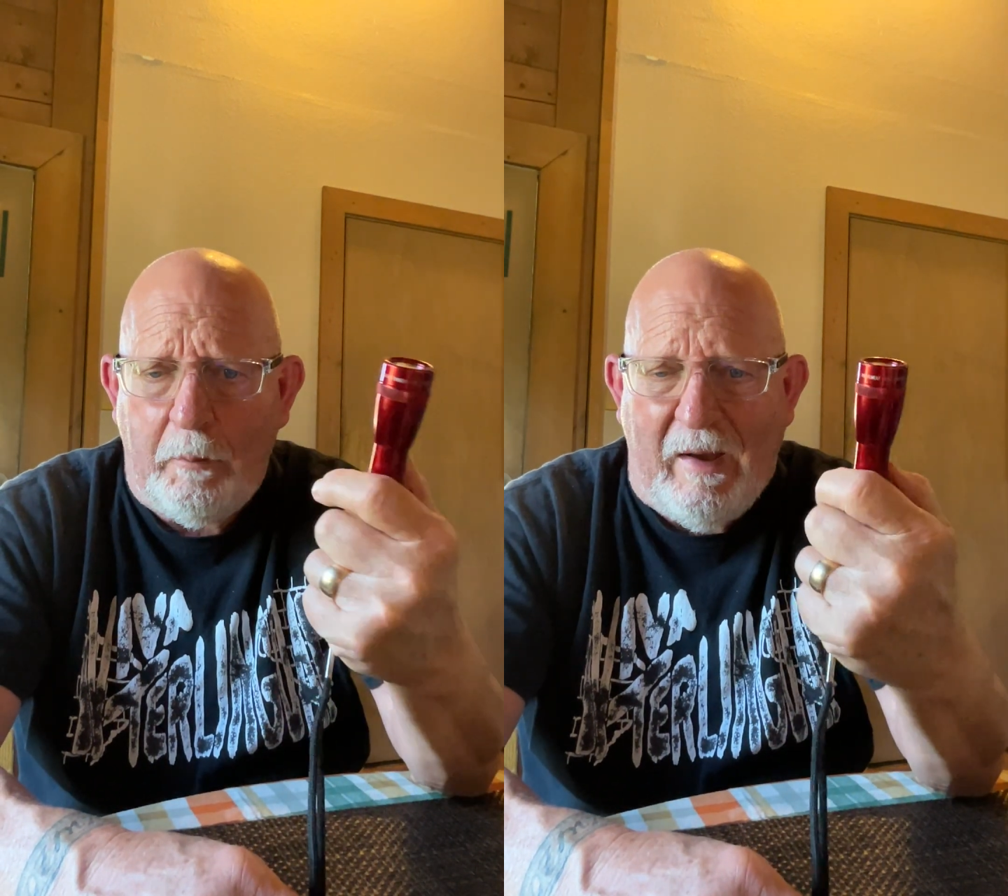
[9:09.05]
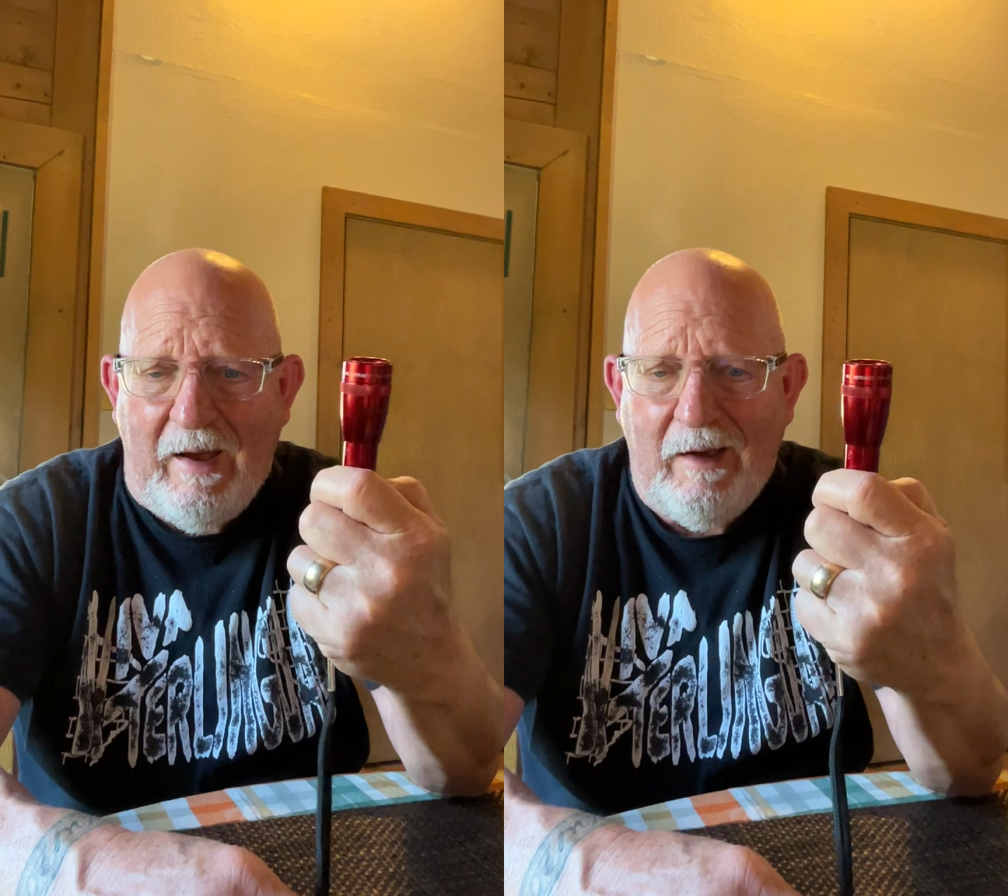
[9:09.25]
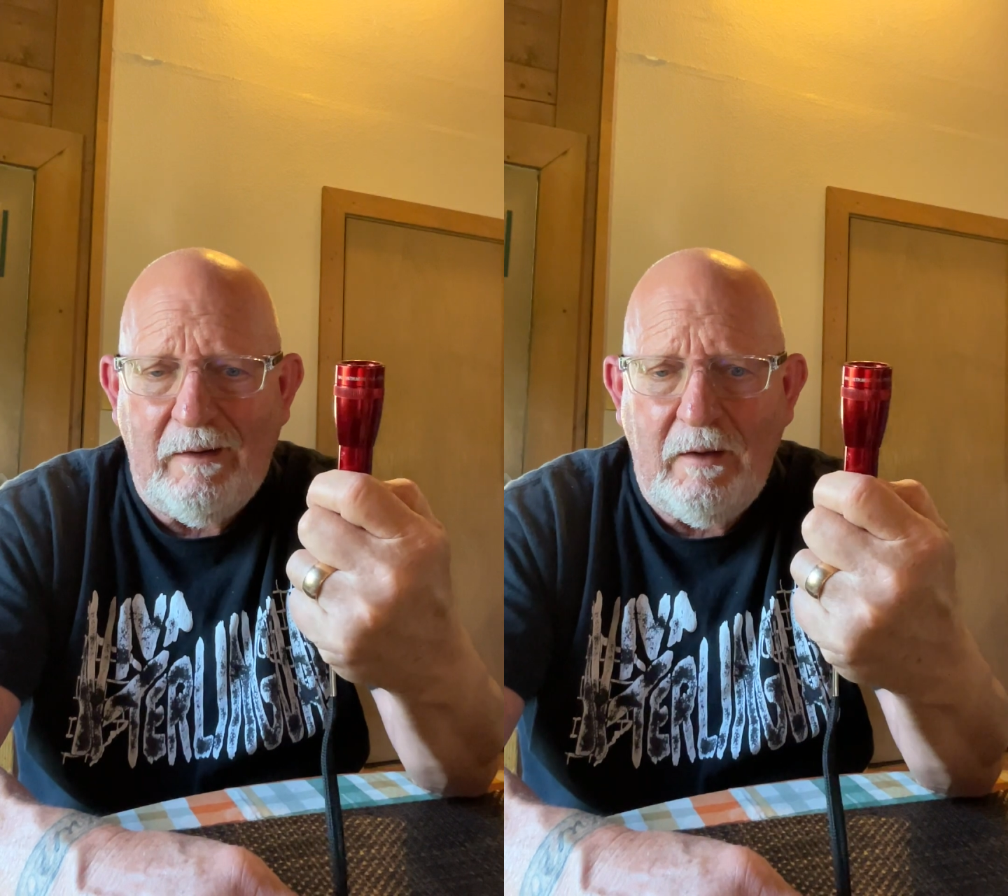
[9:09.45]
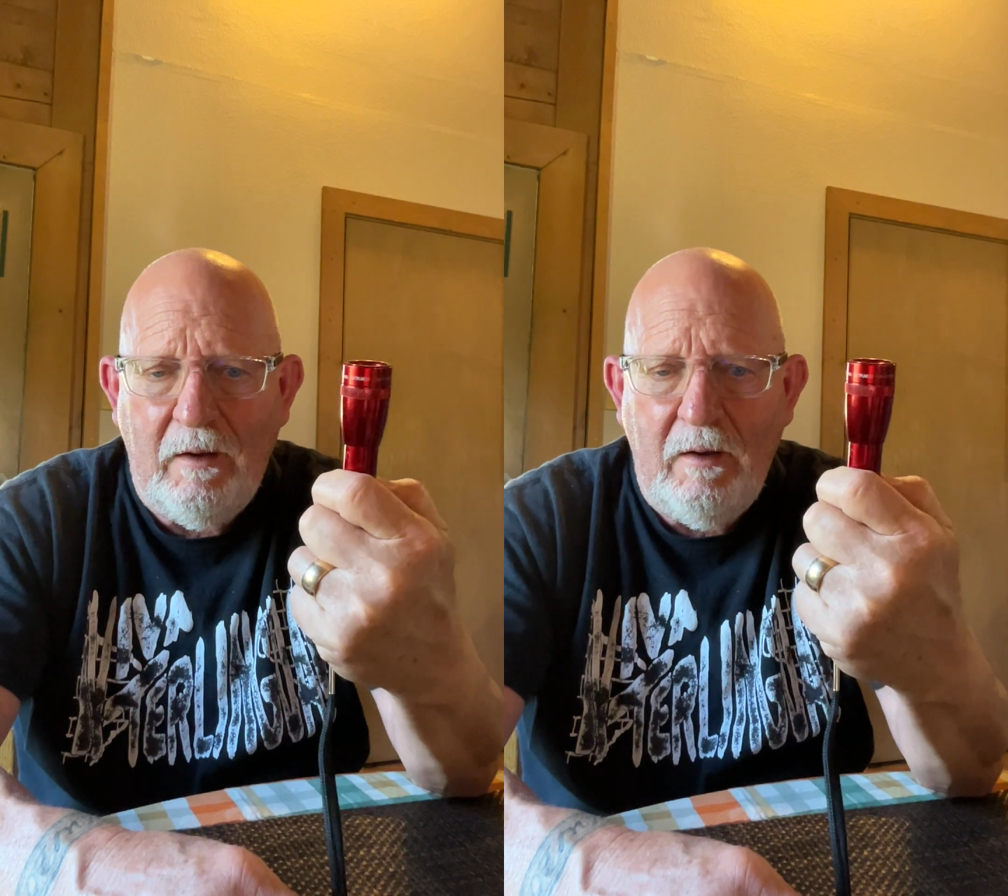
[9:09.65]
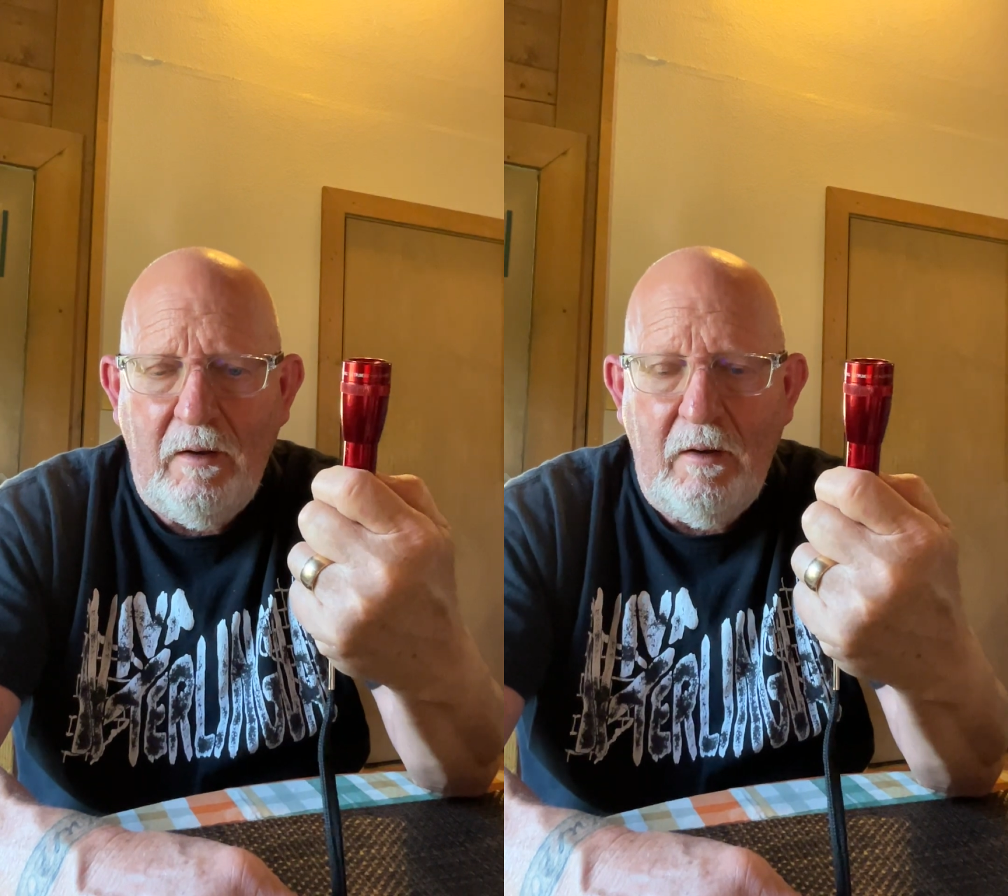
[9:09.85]
pack,
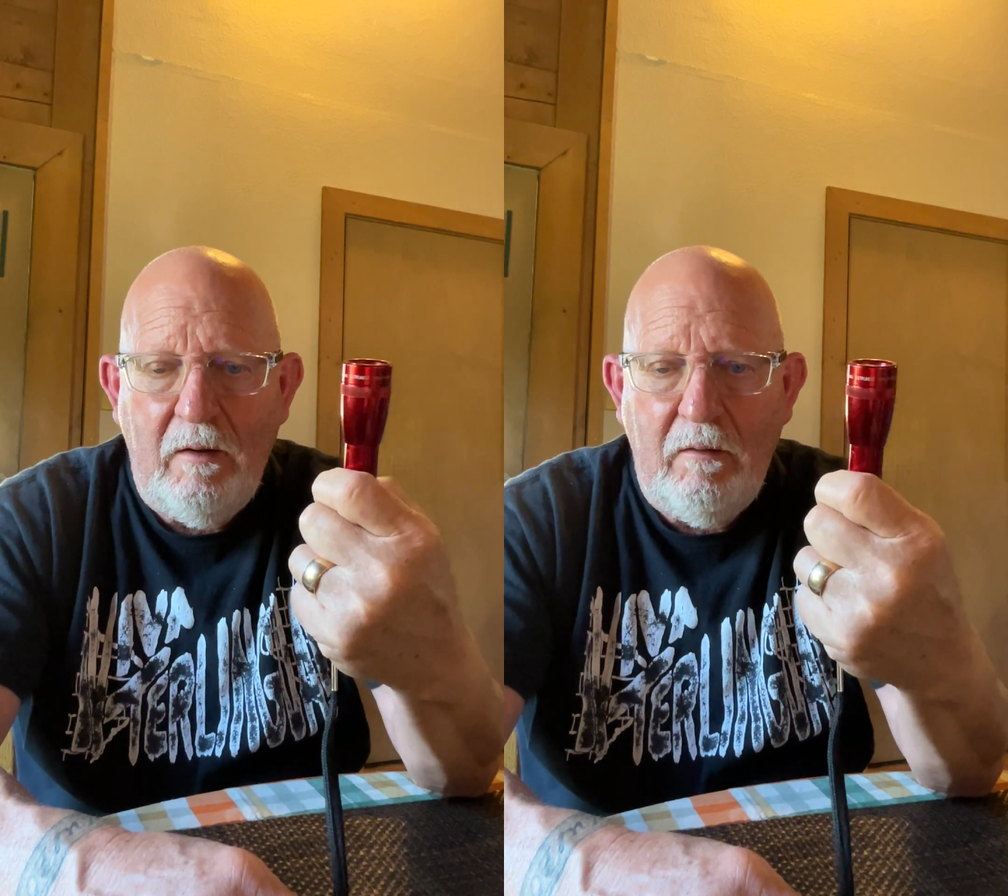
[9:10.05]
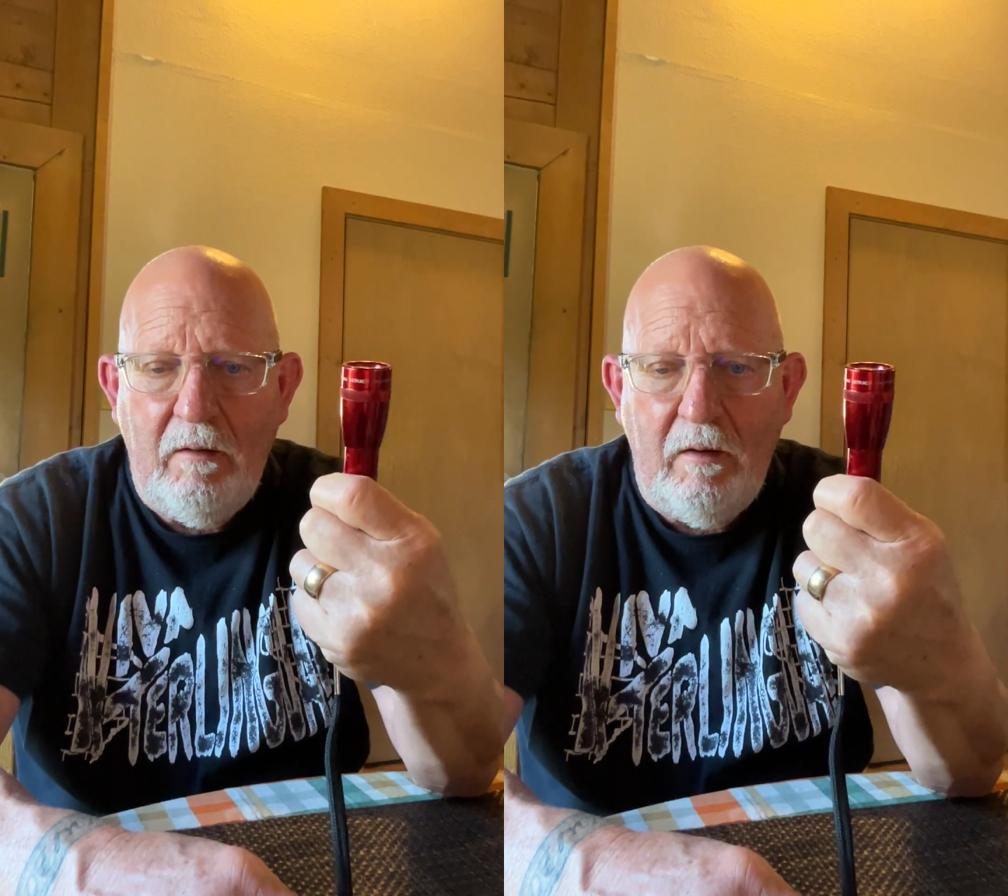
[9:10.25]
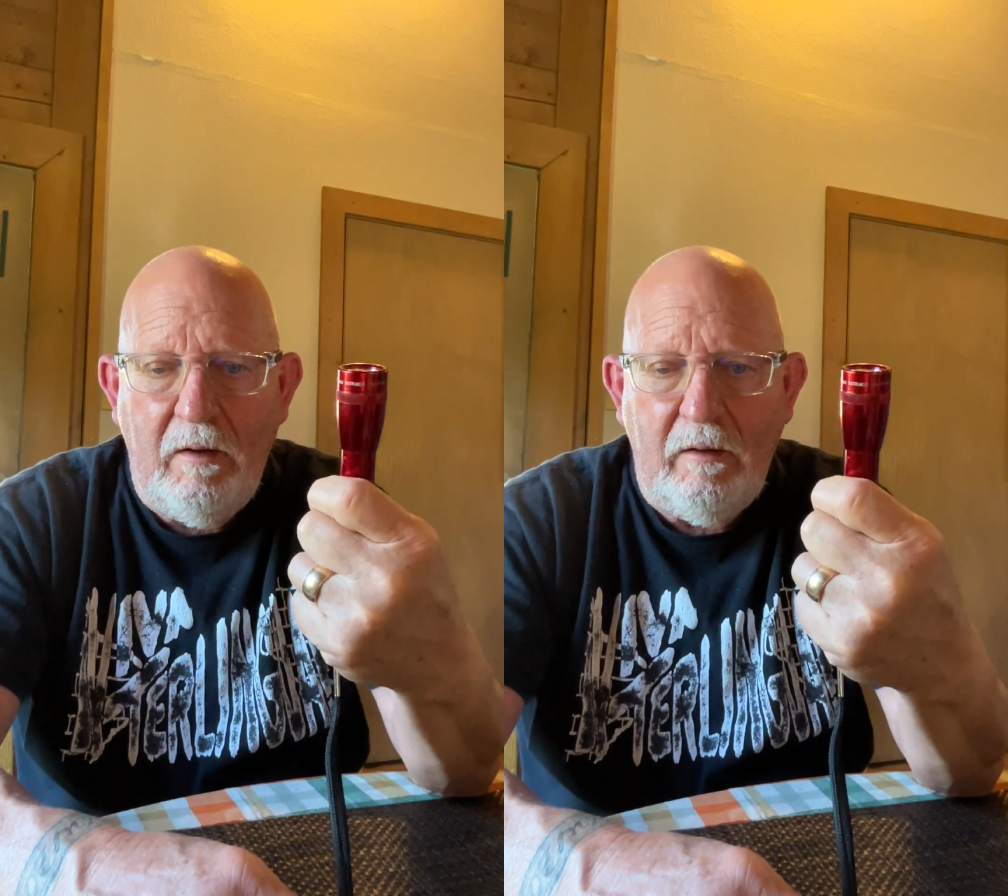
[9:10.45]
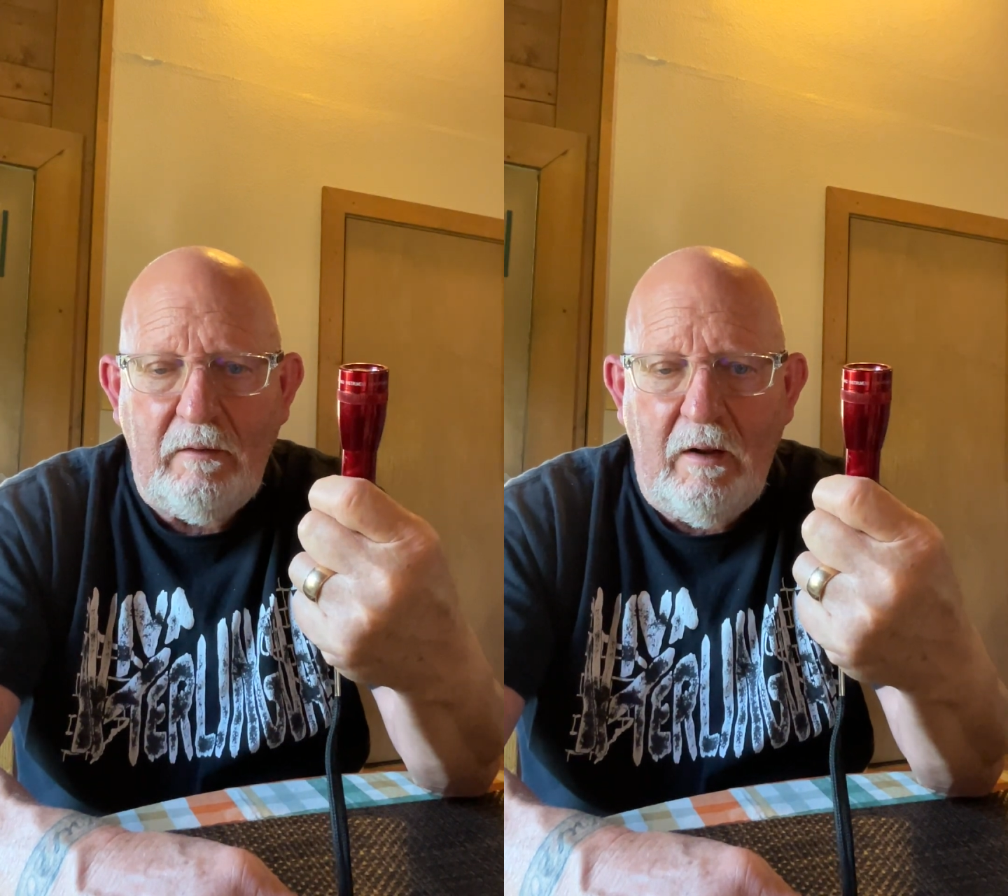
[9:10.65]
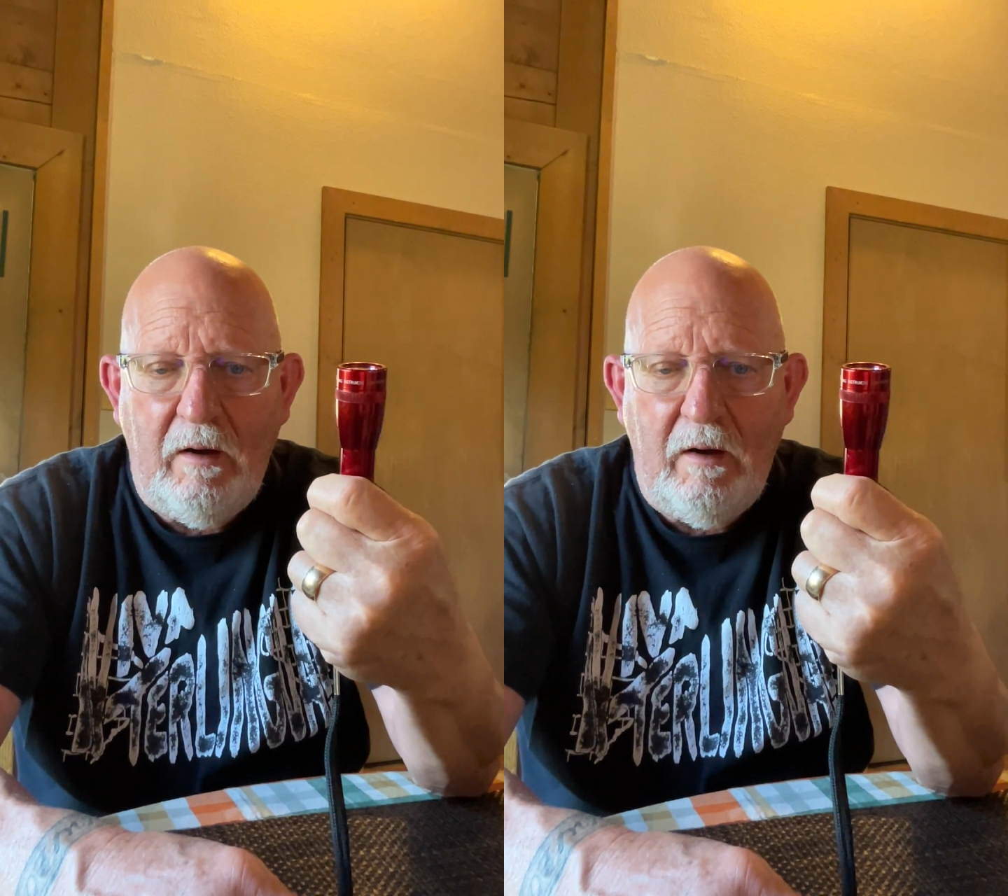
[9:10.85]
and